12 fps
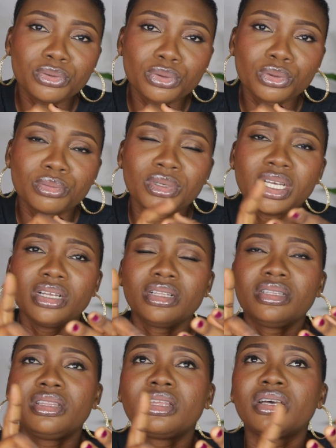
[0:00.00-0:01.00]
room,
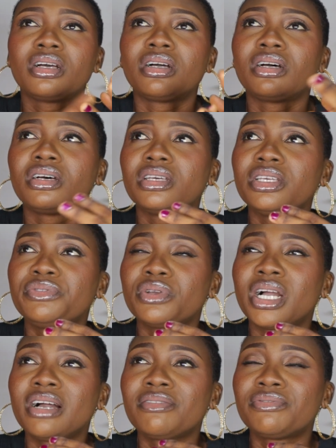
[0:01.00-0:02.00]
if
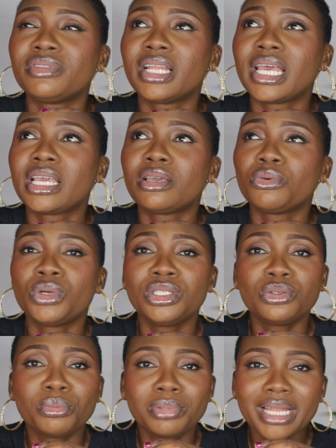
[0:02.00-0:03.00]
you have like
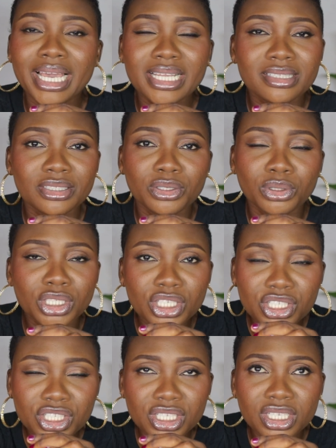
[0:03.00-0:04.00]
window blinds in your
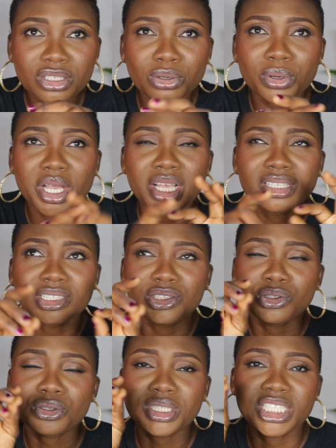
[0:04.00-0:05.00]
kitchen or
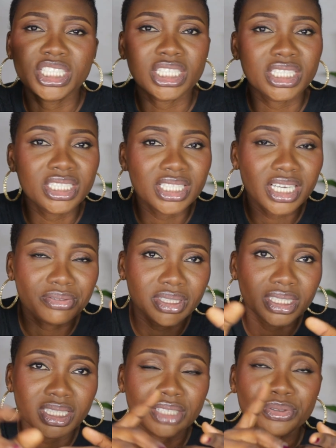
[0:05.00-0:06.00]
anything, just change
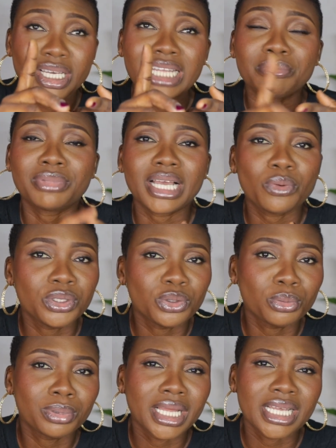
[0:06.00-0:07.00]
everything. If you had black
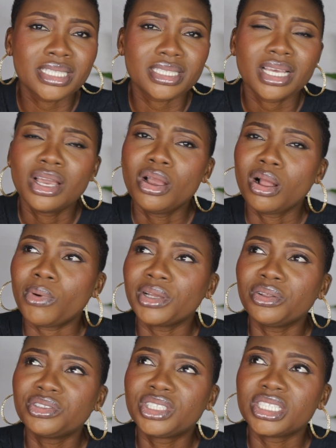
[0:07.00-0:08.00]
window blinds,
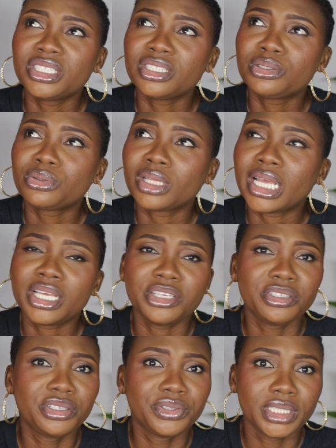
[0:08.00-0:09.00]
why not change it to like
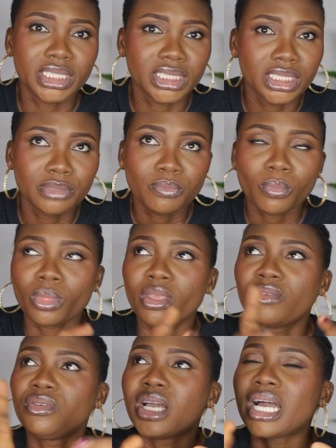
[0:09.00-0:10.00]
a green?
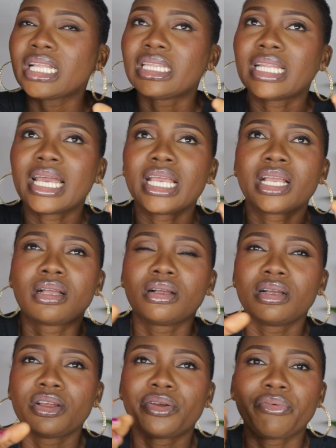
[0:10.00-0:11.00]
If you had like
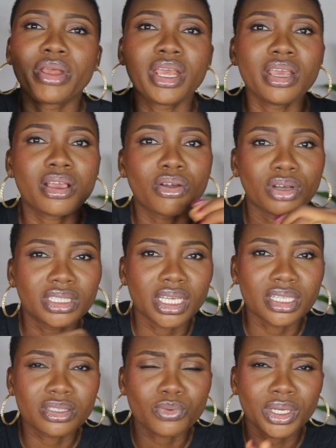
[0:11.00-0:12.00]
gray
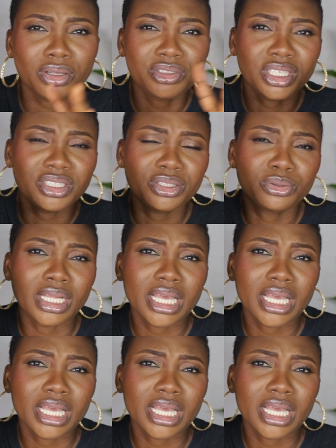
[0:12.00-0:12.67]
curtains, why not change it to